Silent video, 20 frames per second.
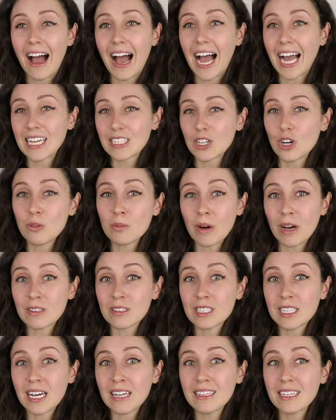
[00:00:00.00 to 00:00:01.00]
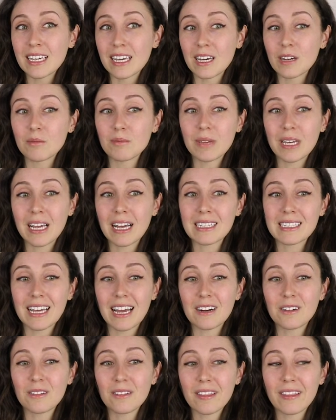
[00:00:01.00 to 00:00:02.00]
I don't bother telling him because I
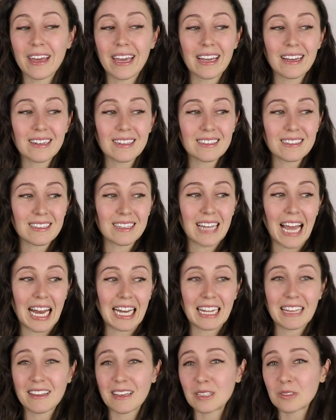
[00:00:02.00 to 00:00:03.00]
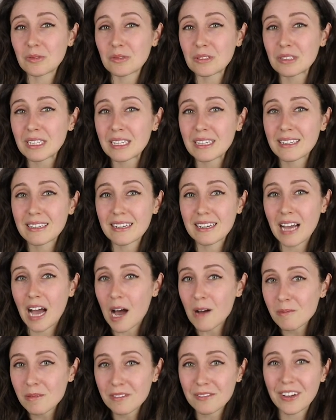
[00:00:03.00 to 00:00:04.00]
don't think anything's really going to
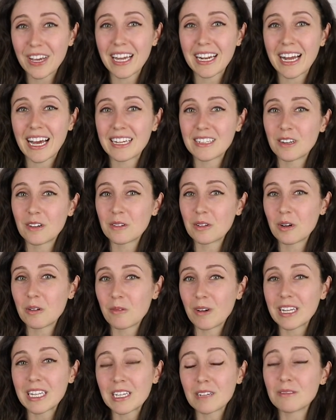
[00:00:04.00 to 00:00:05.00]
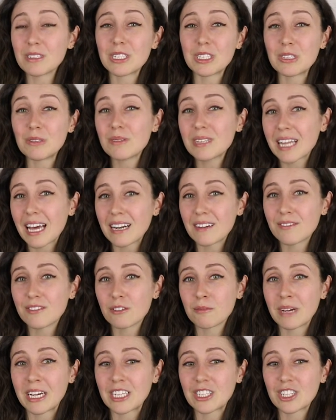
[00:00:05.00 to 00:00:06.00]
come of it. I don't know what he would do with that
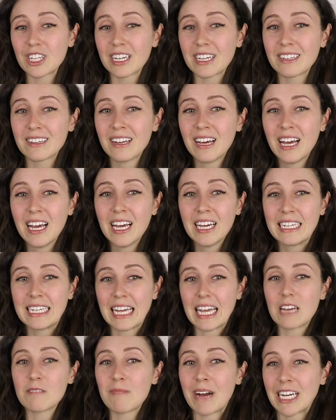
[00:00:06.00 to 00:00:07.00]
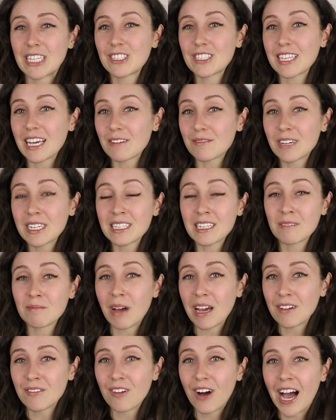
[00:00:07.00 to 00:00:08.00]
information. It might just get written in
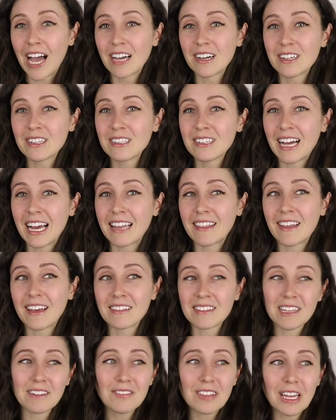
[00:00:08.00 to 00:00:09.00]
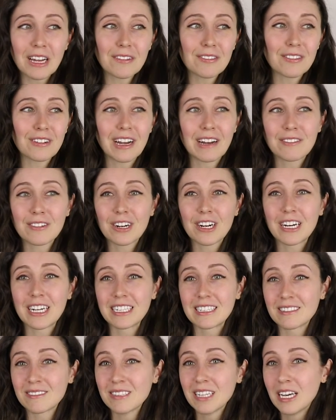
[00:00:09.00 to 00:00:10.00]
my file and then live there forever
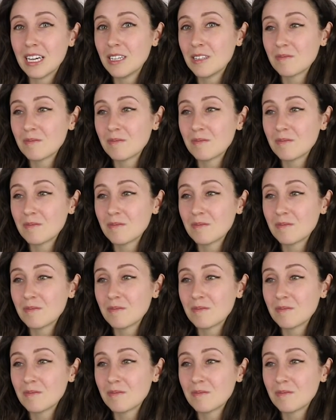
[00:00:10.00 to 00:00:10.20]
and